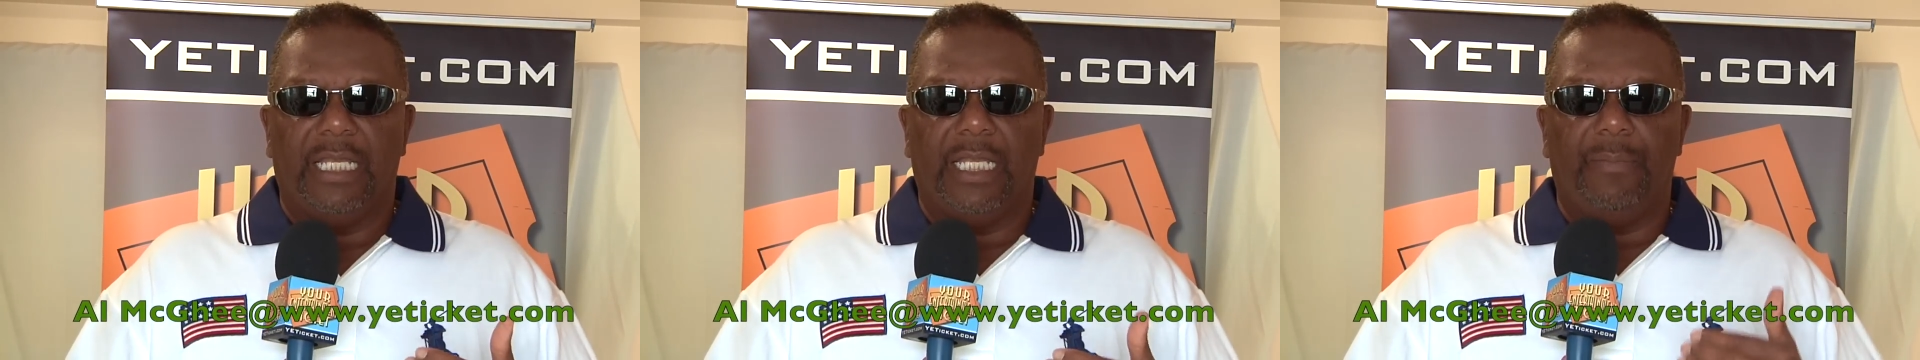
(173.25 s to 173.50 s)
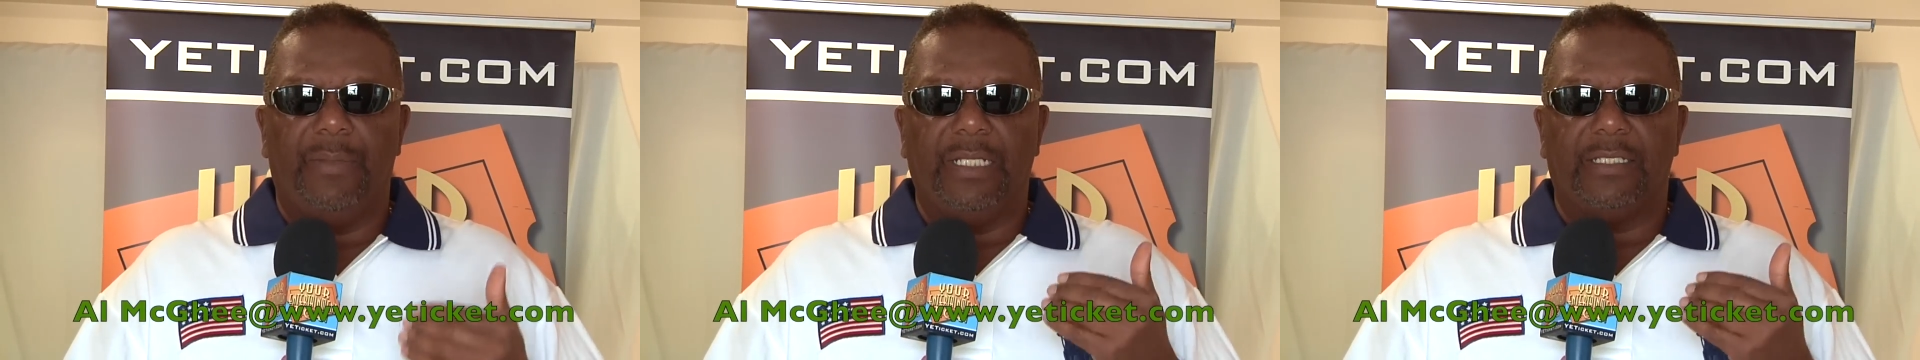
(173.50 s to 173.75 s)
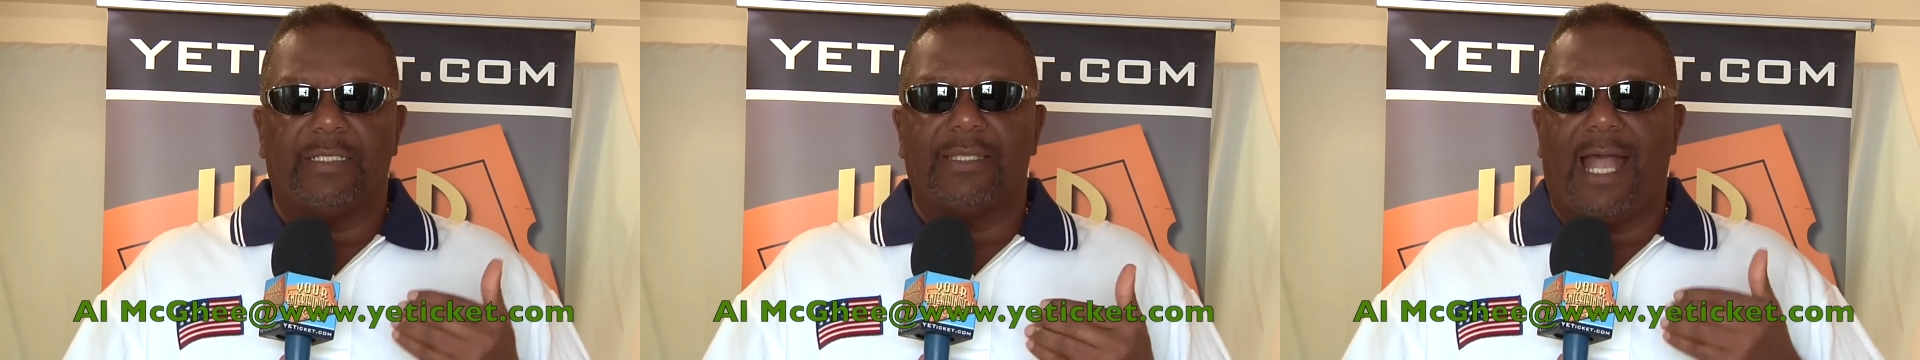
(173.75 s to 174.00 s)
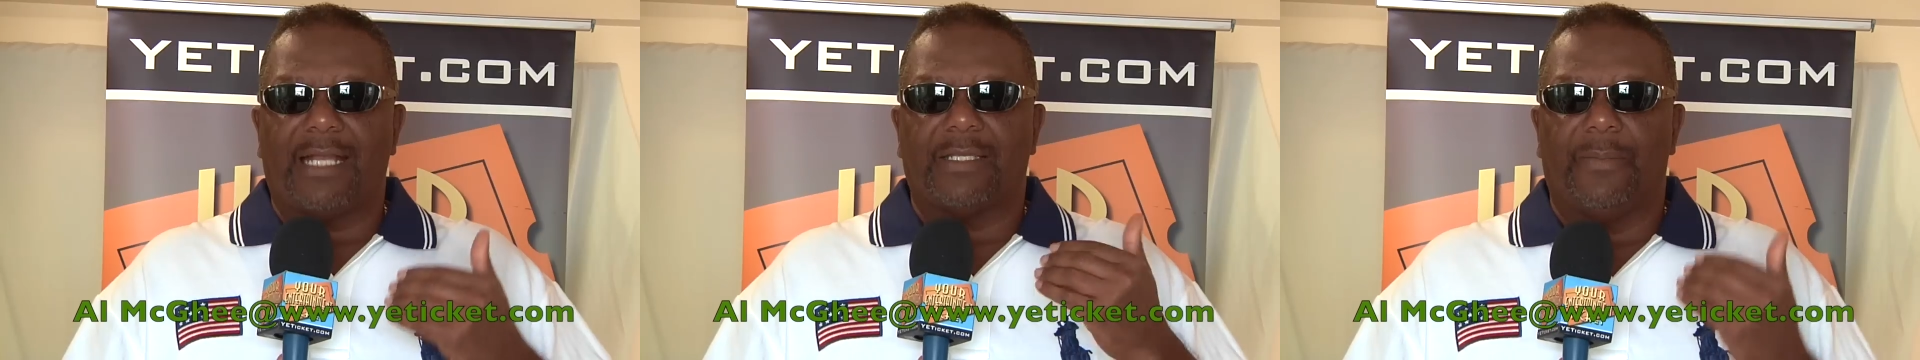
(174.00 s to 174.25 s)
He meets
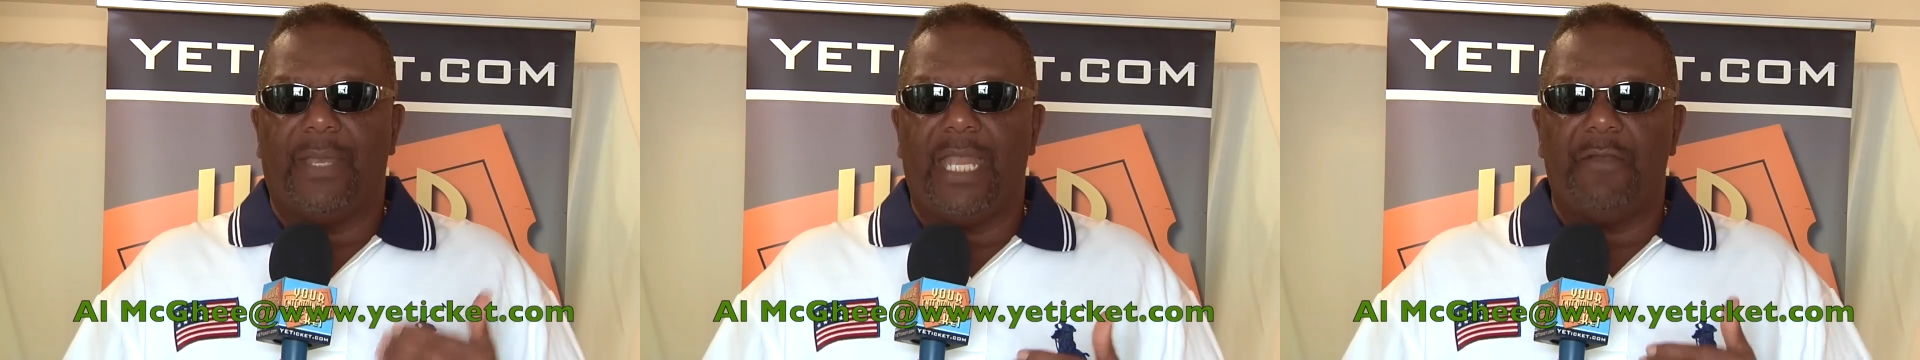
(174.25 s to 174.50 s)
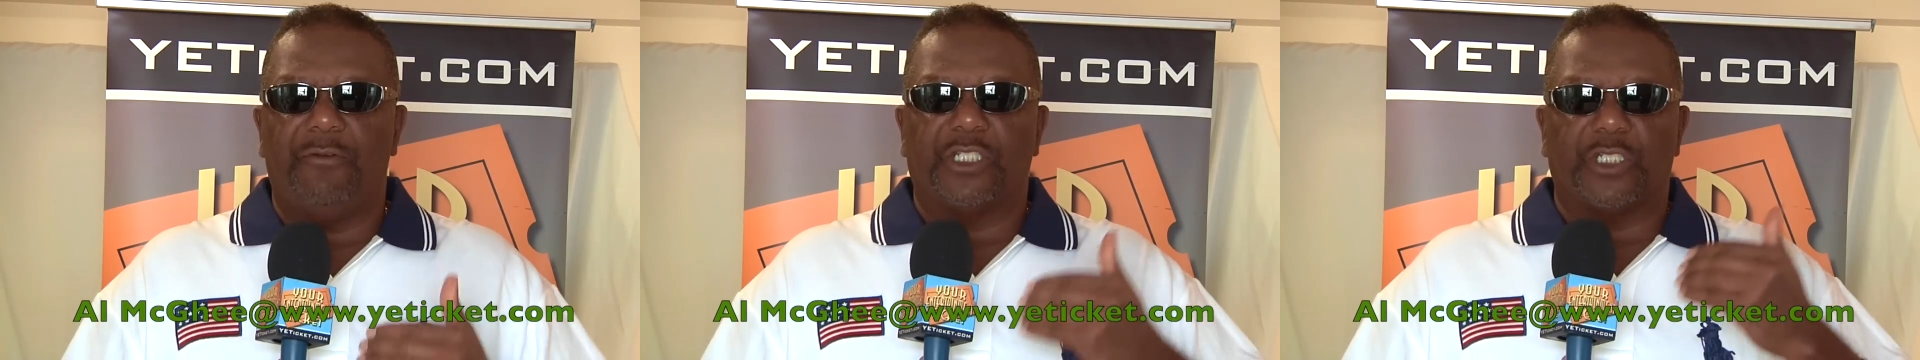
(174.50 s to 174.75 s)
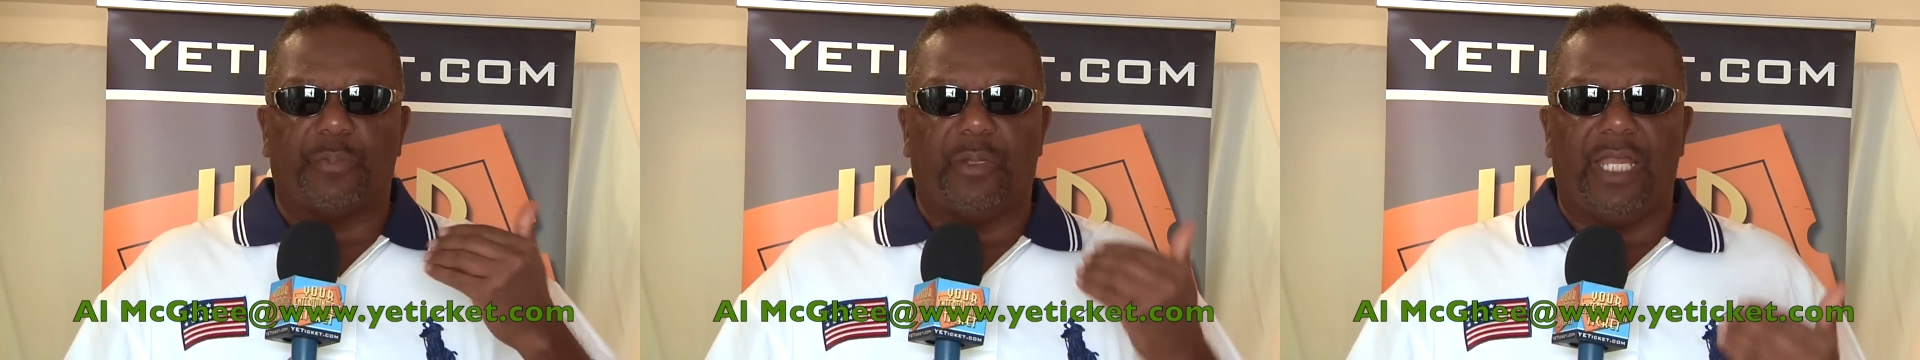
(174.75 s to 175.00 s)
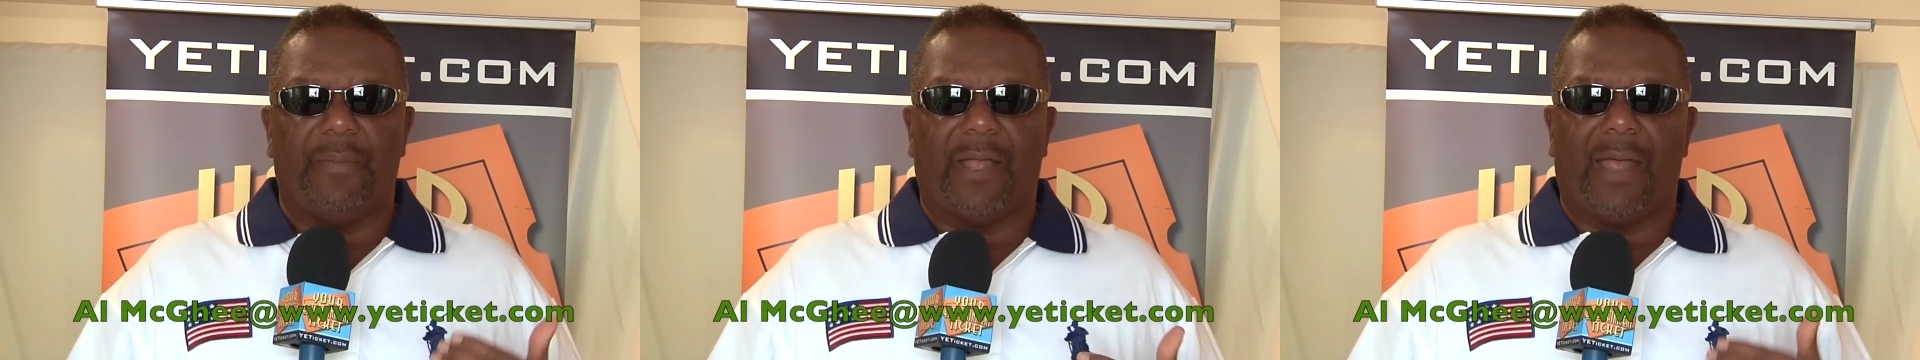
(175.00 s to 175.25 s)
Dr. Mann, which is
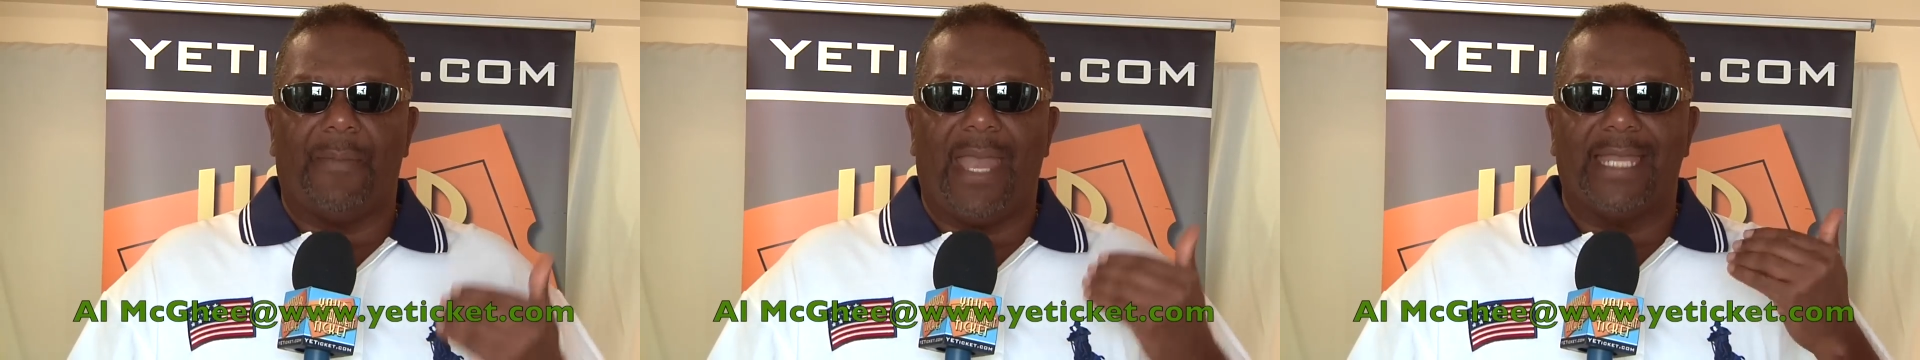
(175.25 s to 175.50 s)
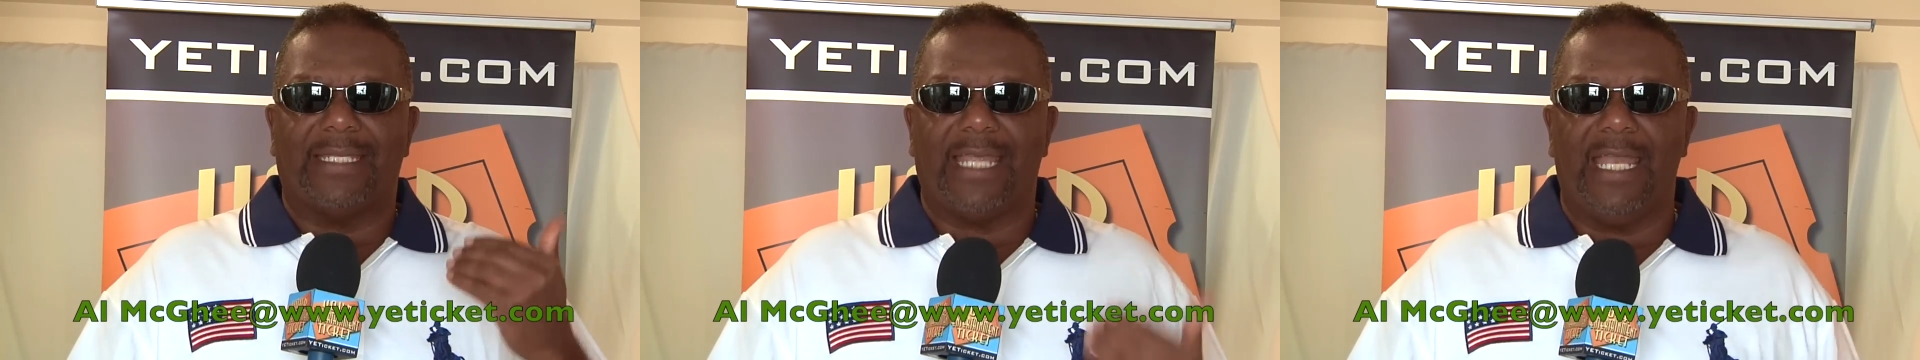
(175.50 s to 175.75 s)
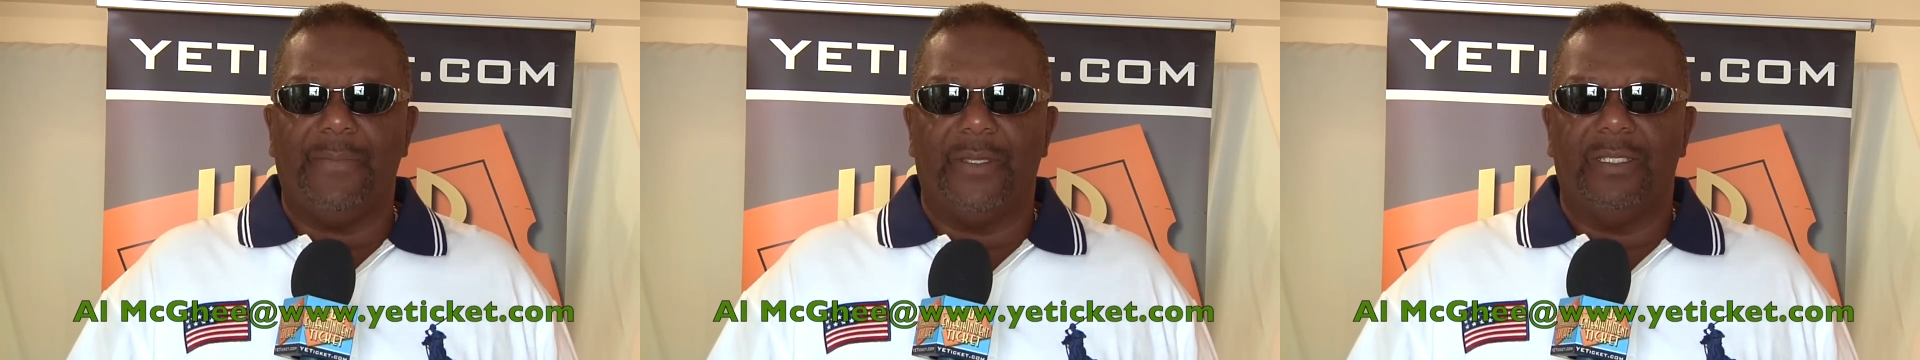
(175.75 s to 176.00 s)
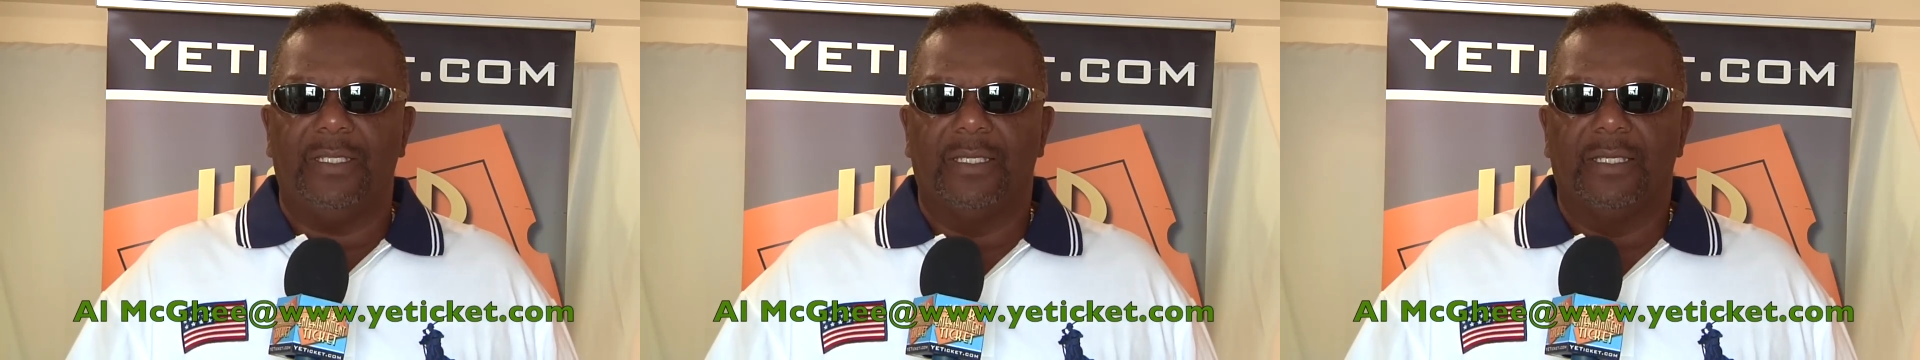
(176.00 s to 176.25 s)
played by Matt
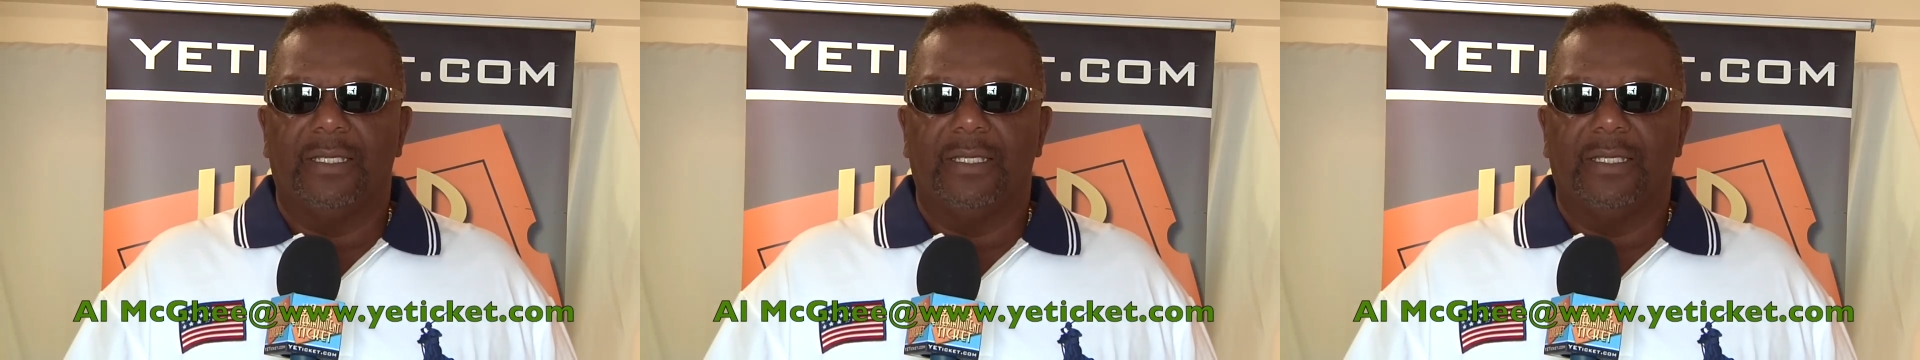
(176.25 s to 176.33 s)
Damon.